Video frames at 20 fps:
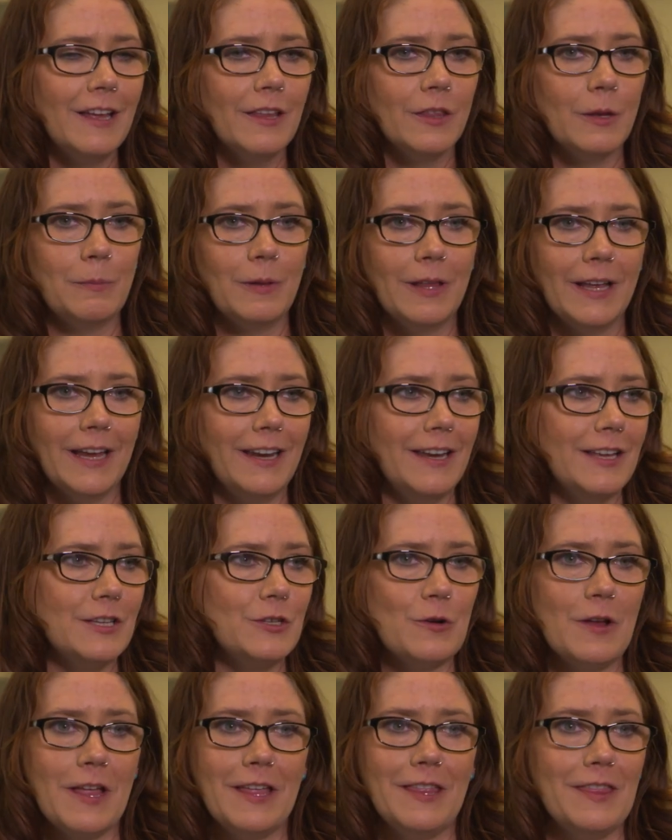The plan is
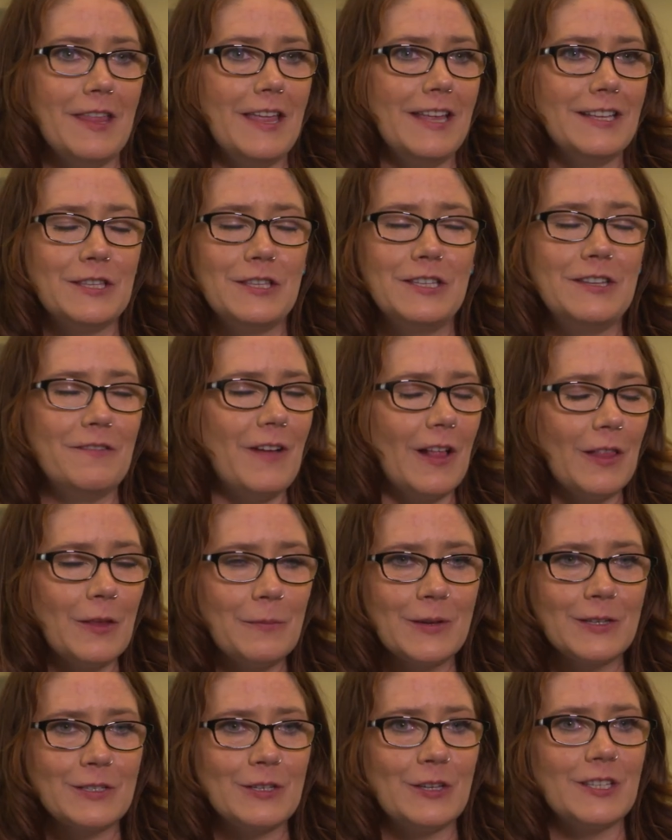in its
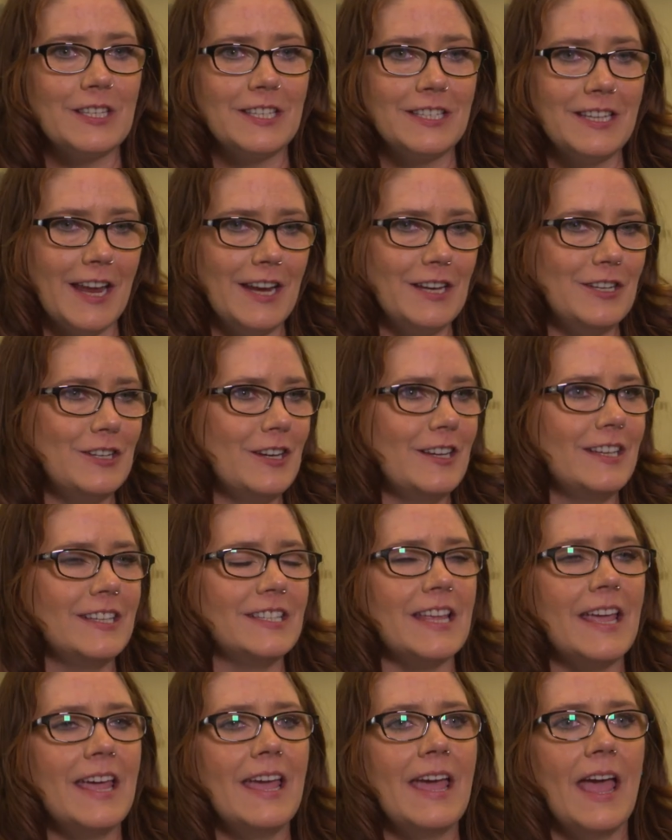developmental
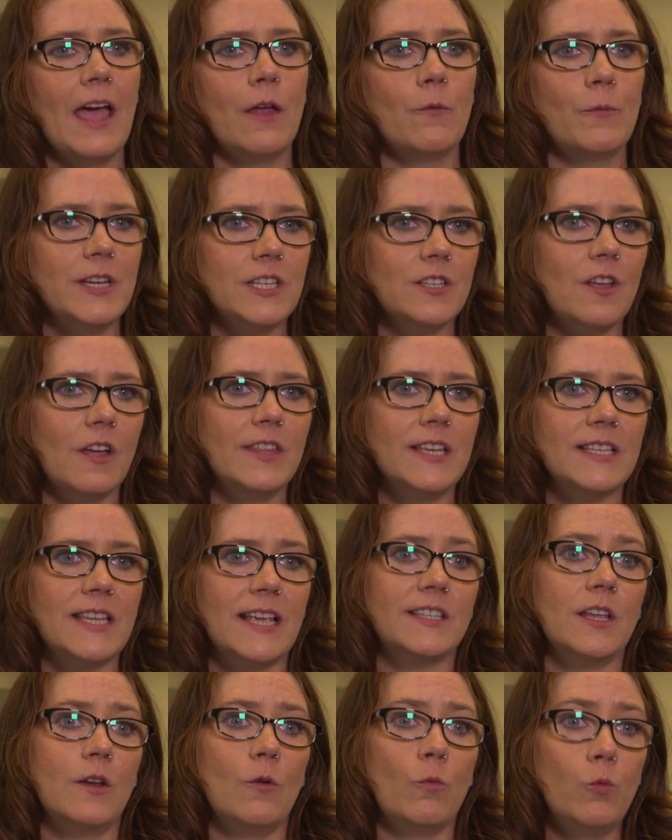stages, and we saw this
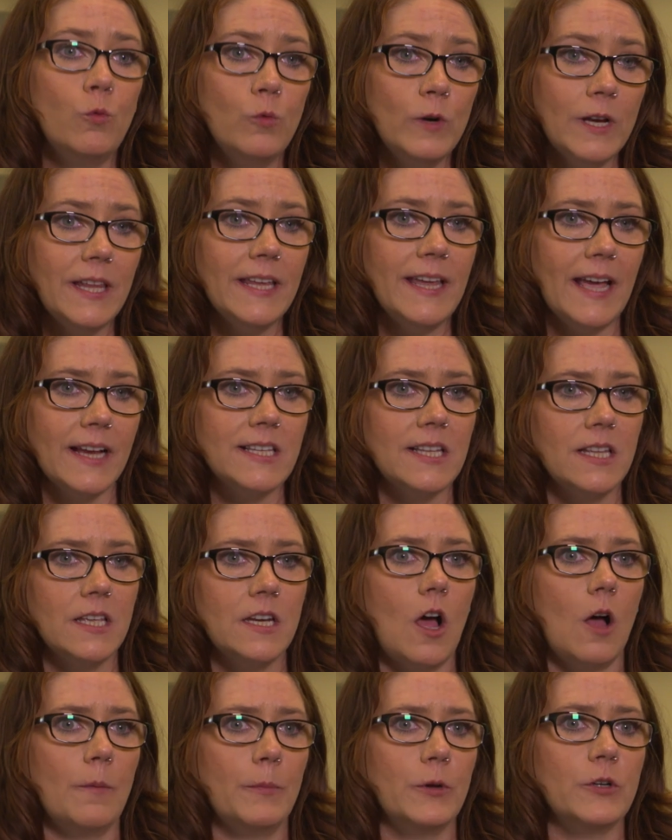as a really excellent
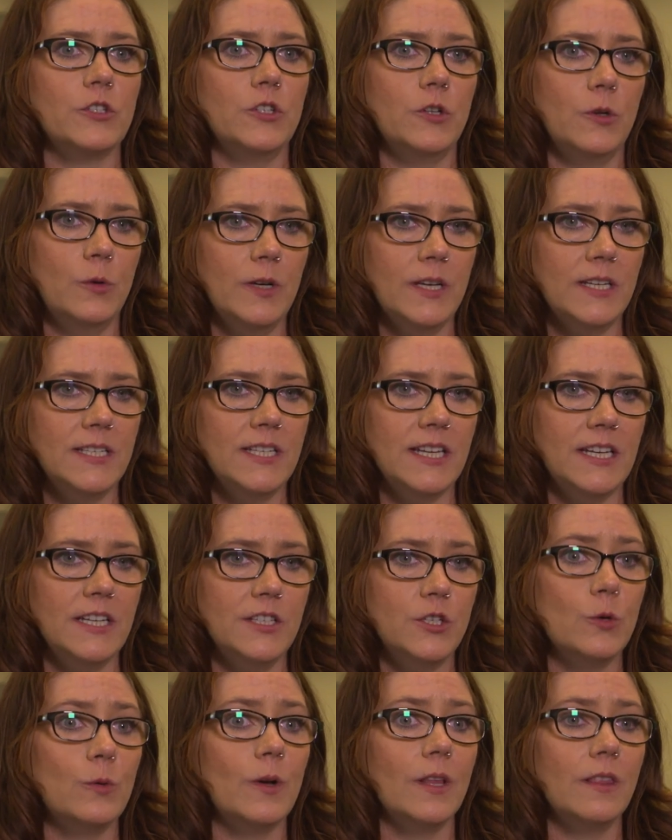opportunity
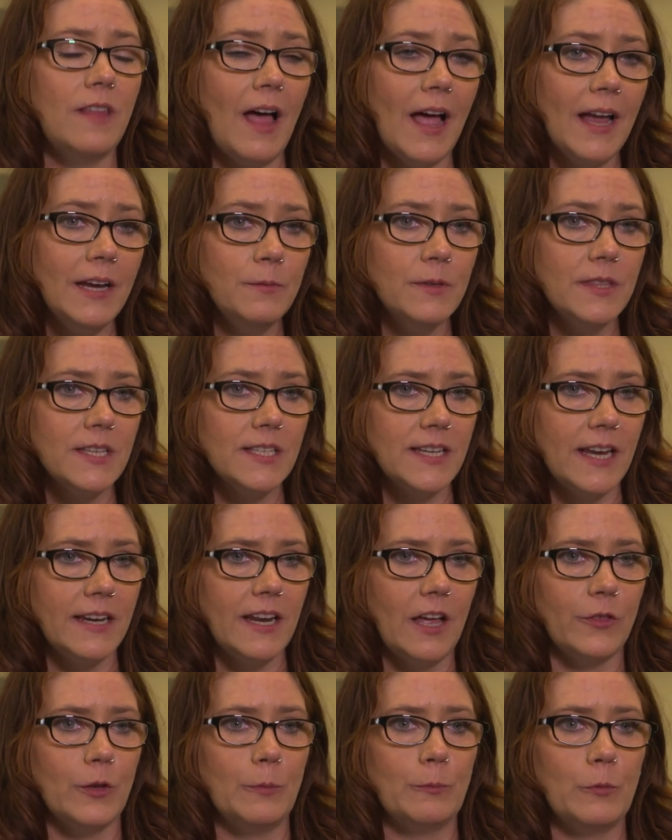to align with the State
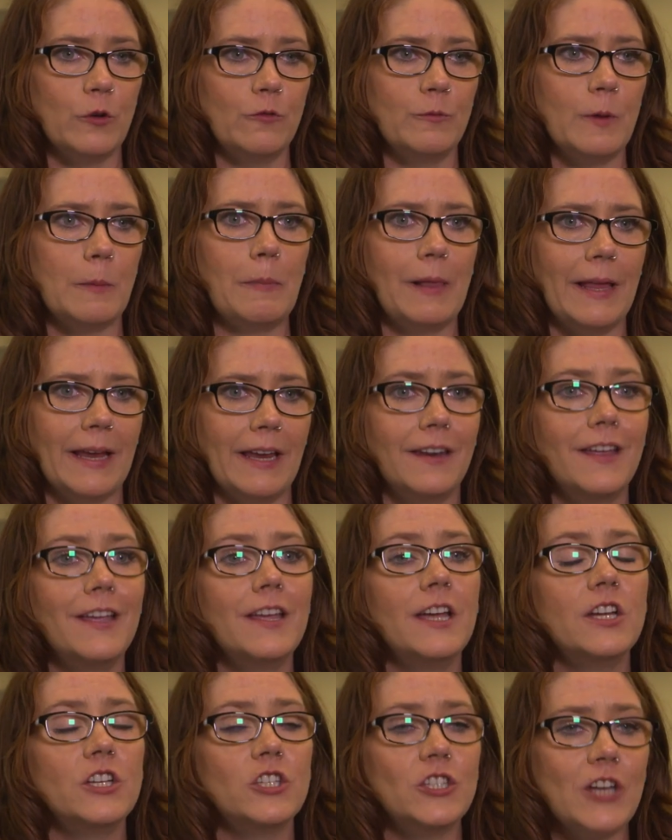Health Improvement Plan,
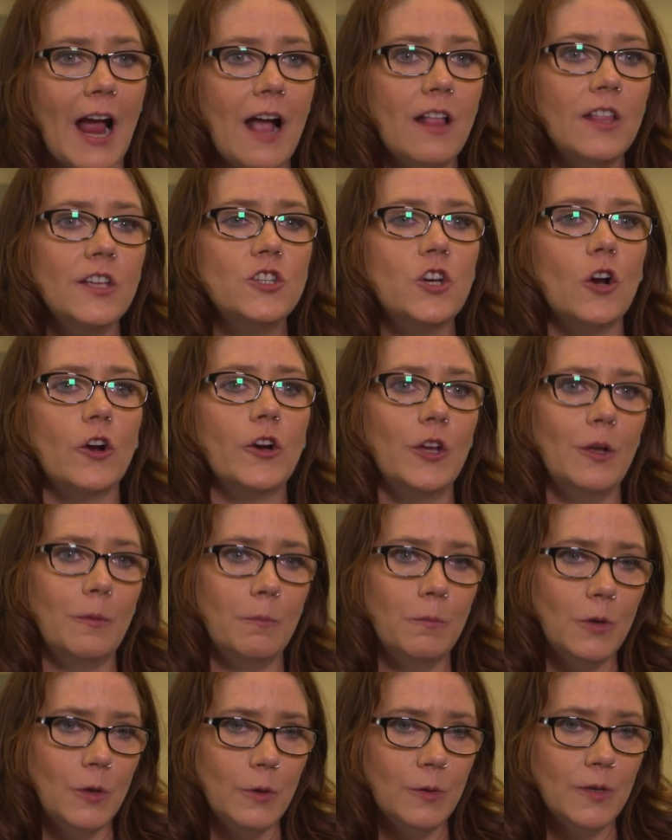challenge our
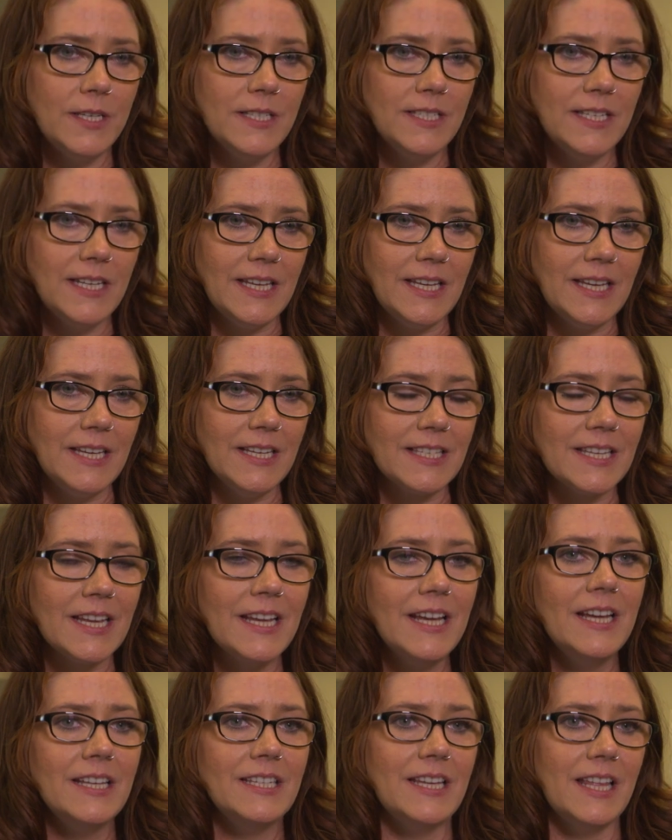communities
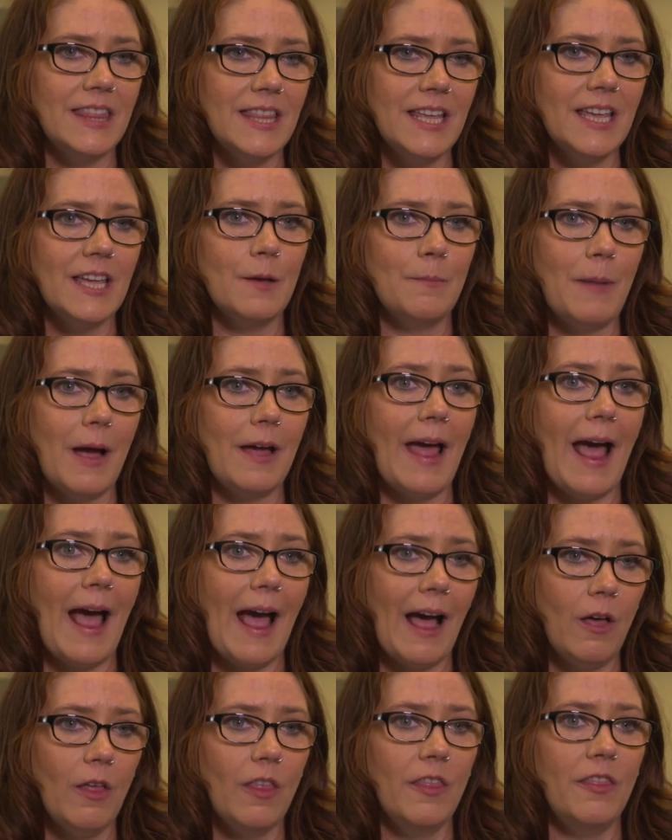to think about
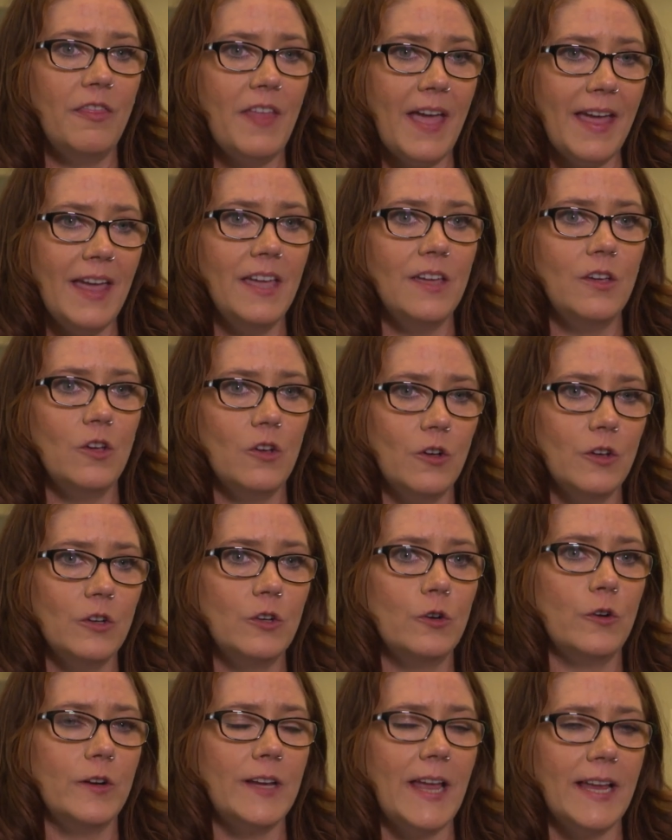how they
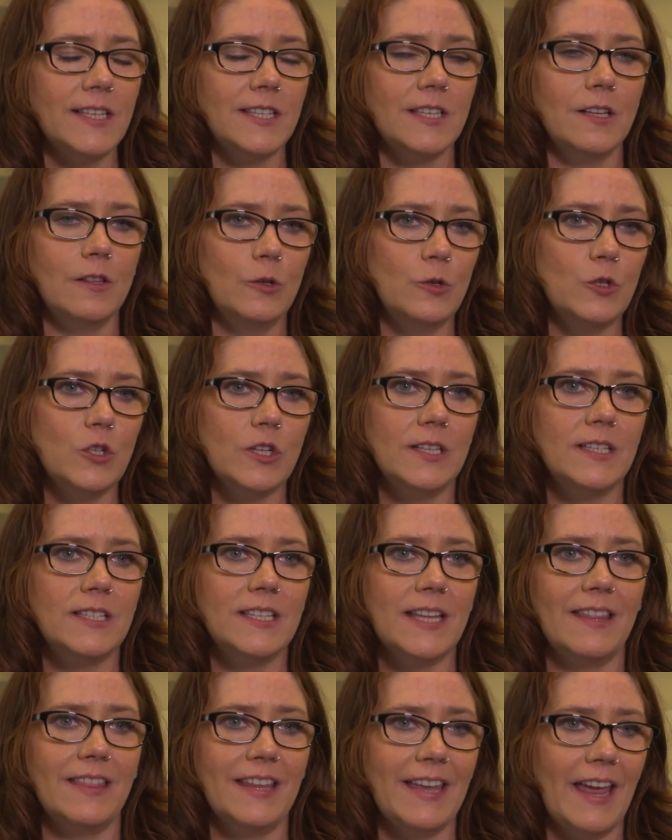could create solutions
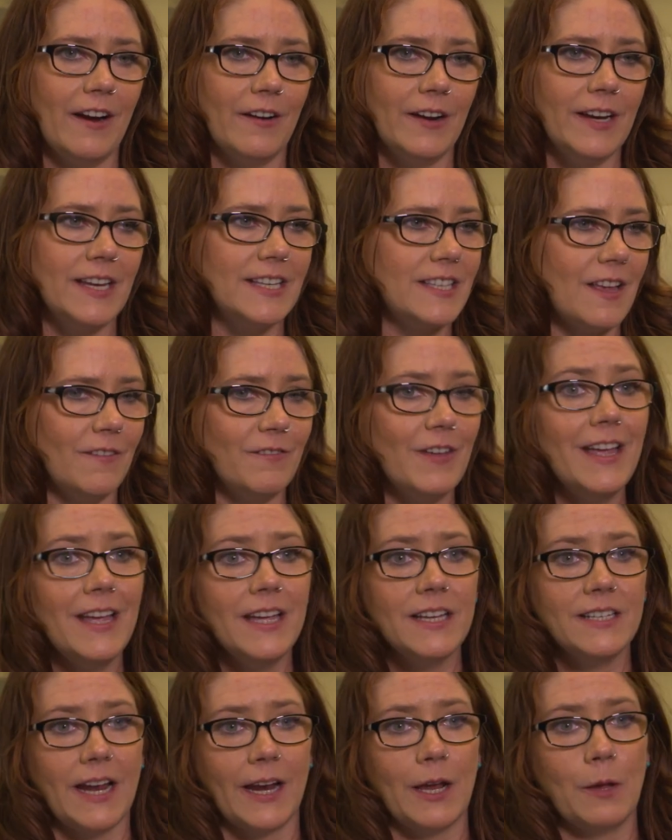in the areas of
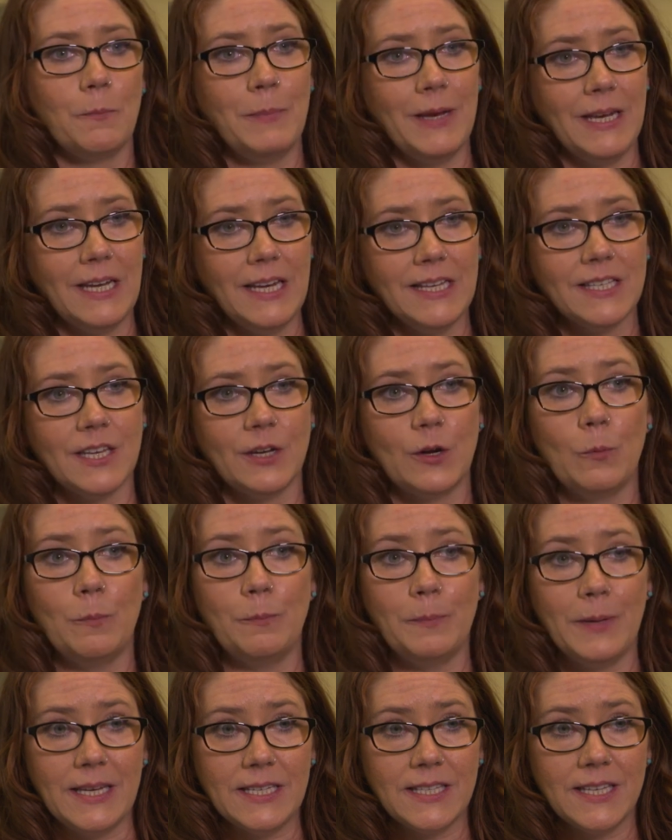diabetes and
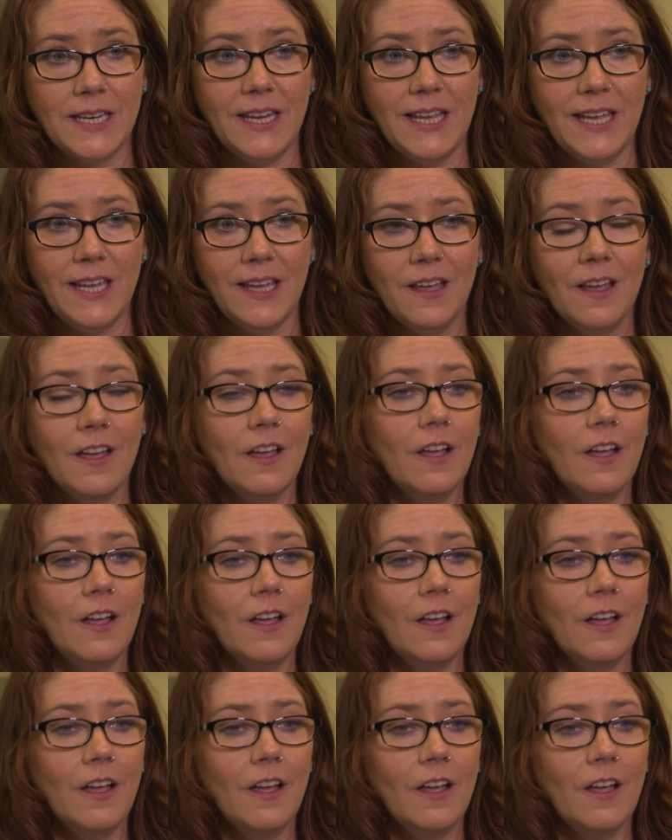obesity,